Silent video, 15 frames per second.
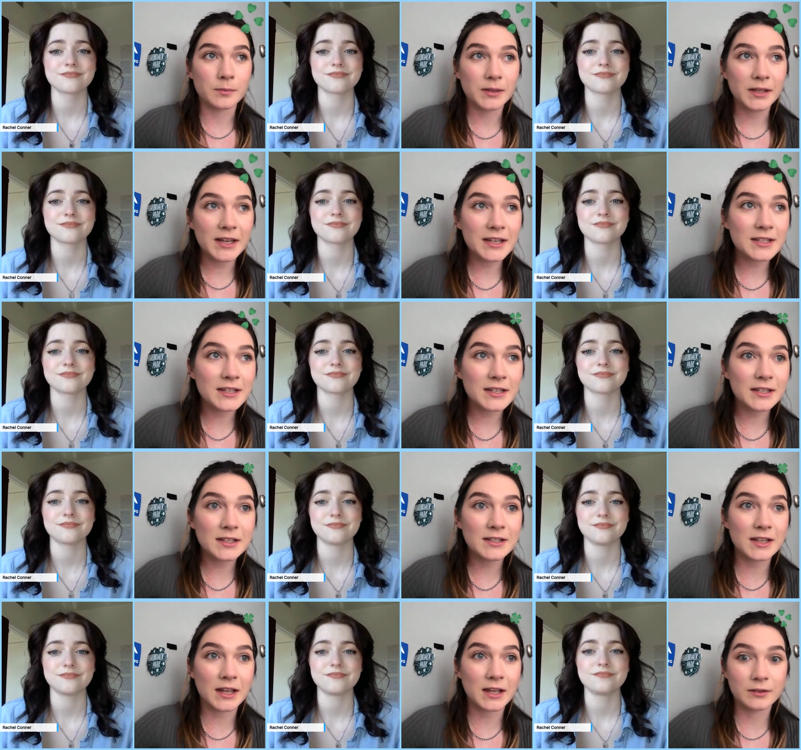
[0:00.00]

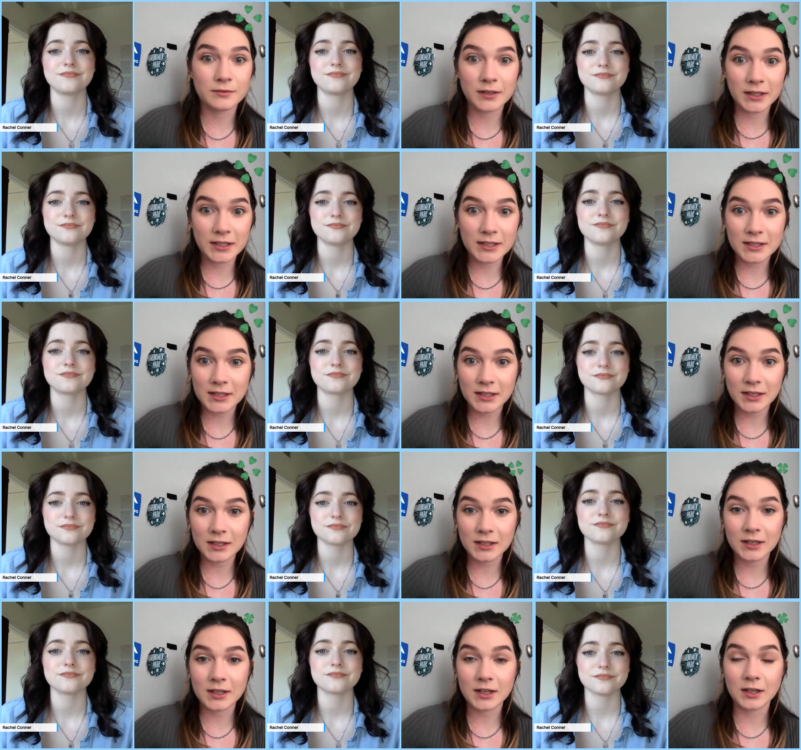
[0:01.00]
Speaker 1: places and really
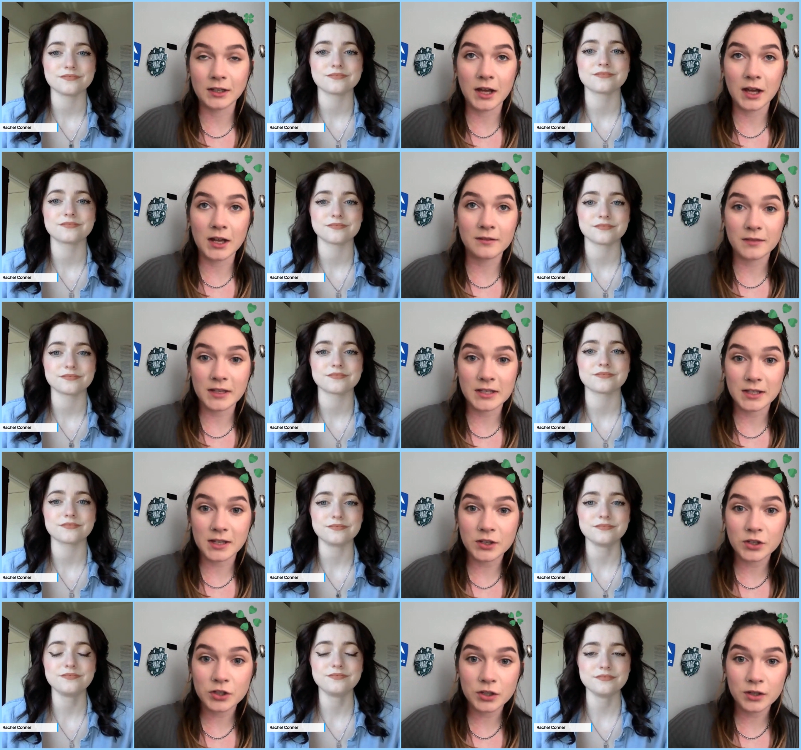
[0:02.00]
seen a lot of these
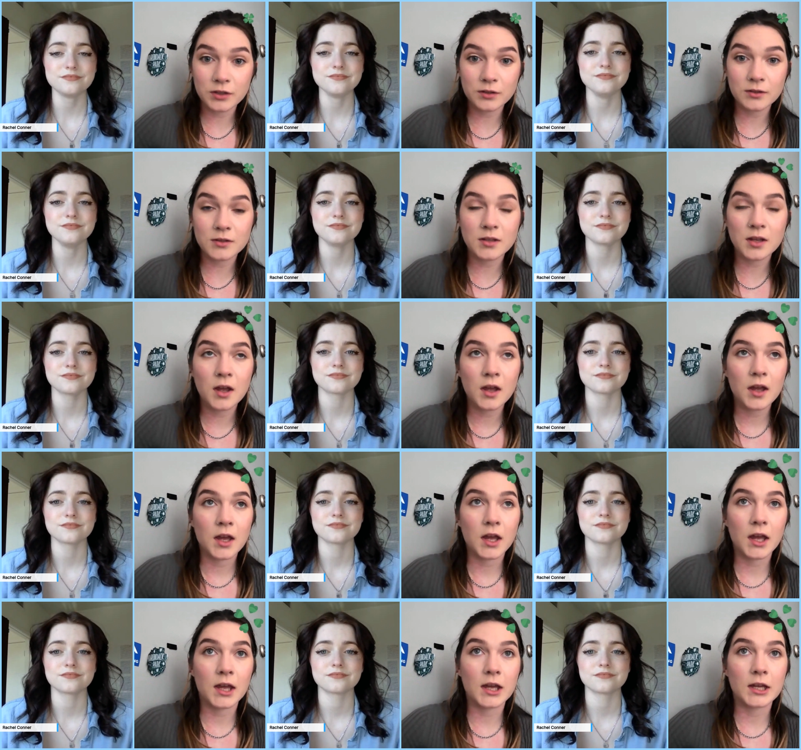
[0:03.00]
issues.
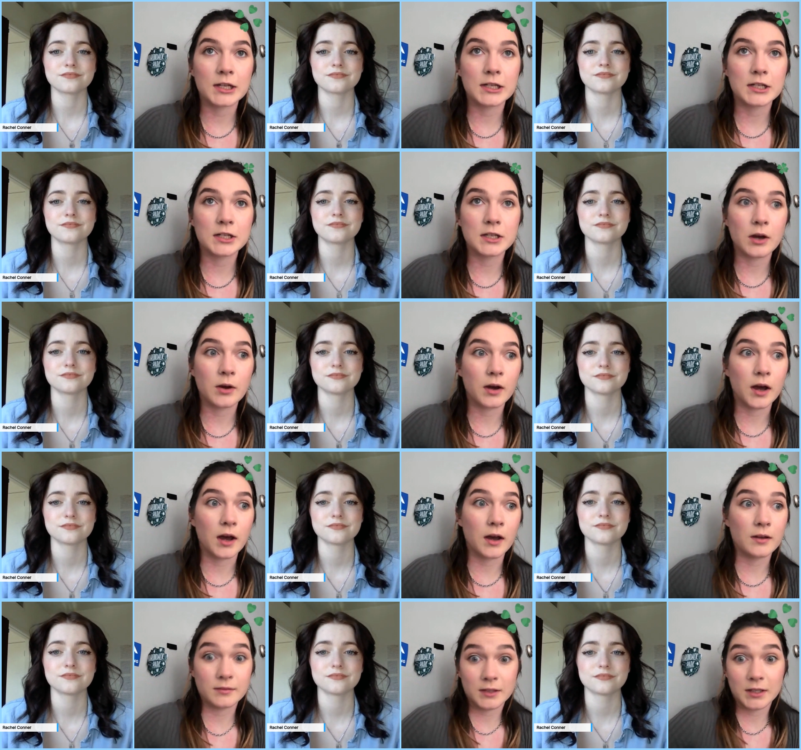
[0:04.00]
And so,
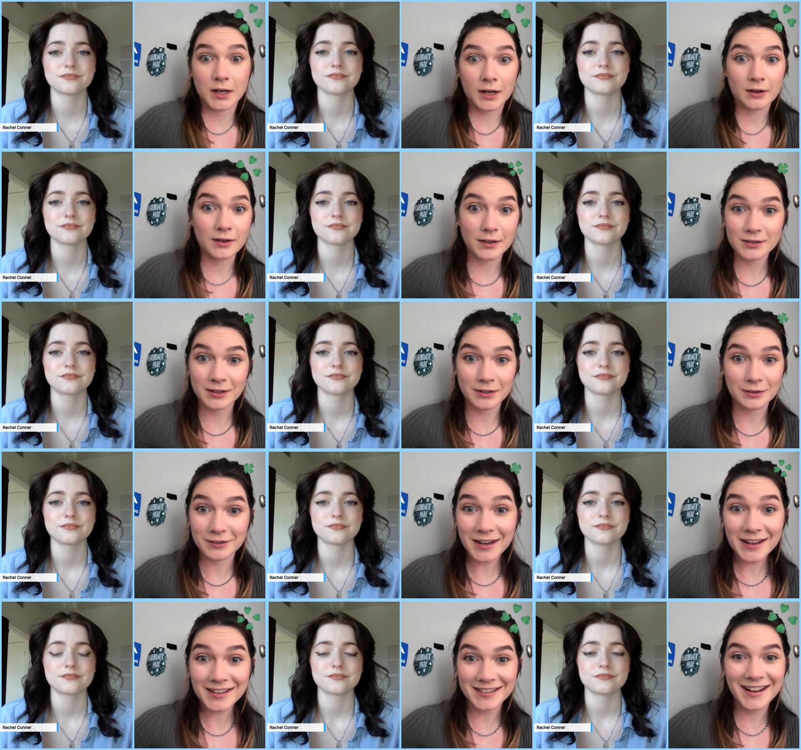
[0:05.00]
you know, I was like,
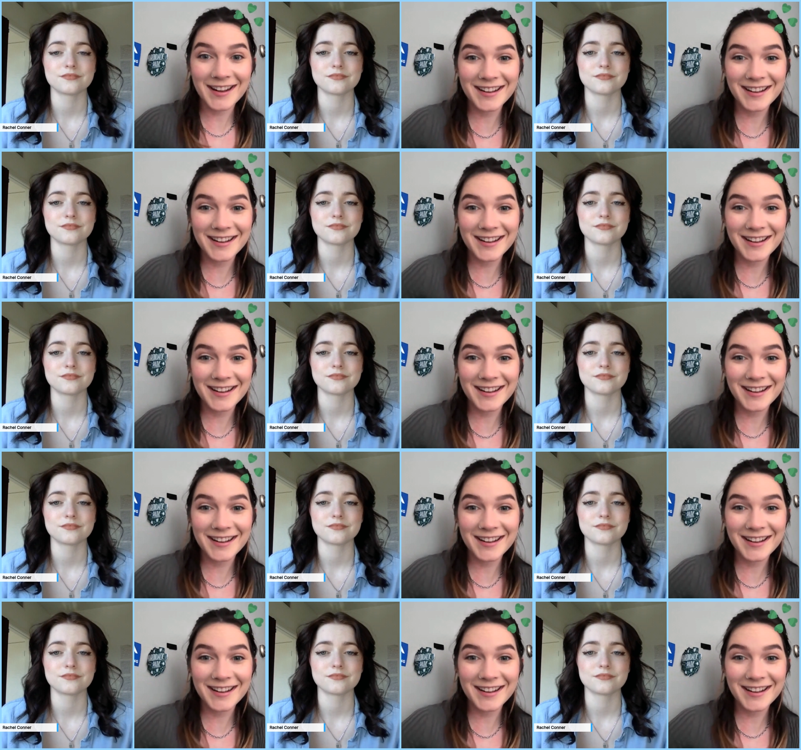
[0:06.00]
great.